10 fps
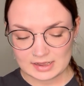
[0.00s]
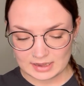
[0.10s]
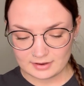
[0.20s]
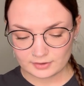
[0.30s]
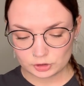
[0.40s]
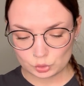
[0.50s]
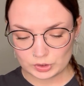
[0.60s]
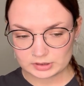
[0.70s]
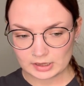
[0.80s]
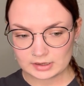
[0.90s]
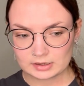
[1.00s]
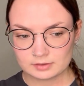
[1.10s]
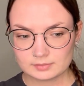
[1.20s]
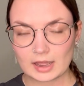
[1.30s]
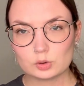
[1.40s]
if I do it like
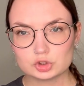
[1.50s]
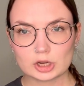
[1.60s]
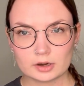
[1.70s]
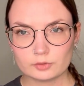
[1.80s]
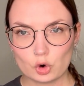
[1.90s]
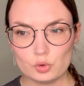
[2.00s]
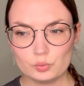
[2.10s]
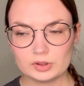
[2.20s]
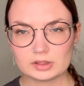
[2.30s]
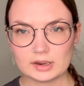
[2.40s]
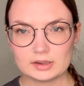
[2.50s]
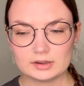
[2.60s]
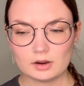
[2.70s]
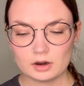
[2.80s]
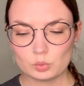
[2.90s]
outside of home with like
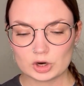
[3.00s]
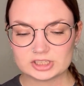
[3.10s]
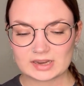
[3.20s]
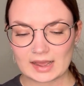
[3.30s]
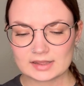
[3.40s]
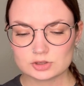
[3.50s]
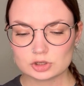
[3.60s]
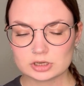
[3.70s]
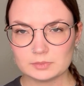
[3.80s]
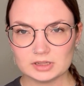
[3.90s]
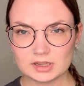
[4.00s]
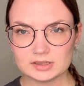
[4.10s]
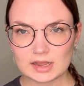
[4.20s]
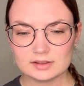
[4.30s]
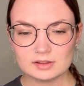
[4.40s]
unwashed hands or something like
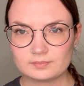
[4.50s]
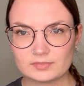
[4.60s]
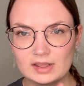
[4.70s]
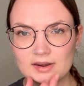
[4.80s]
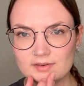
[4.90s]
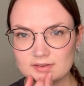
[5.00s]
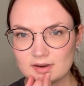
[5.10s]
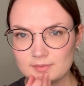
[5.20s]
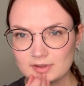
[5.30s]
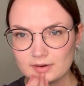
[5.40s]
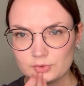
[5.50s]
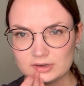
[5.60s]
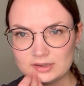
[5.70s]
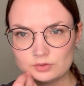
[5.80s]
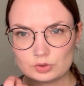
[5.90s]
that. And every time that I would
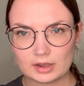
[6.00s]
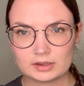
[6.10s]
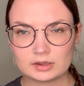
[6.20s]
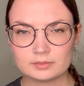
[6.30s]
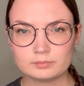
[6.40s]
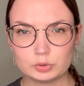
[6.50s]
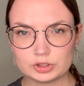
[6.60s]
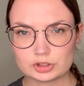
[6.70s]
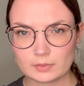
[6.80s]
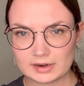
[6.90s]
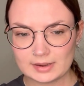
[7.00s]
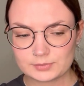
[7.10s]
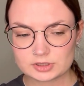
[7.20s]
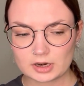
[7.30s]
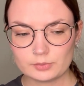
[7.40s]
need to like put this on my
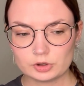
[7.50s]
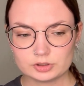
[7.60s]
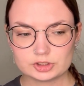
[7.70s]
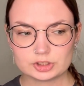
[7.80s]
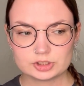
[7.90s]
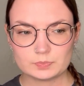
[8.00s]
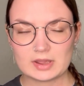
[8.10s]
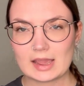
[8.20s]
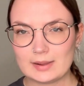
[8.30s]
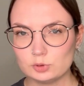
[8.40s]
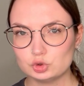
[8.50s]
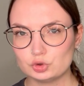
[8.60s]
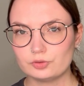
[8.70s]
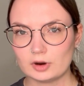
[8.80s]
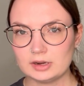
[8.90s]
lips, I wouldn't just be able to
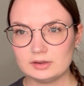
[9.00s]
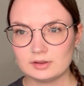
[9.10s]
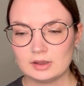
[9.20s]
find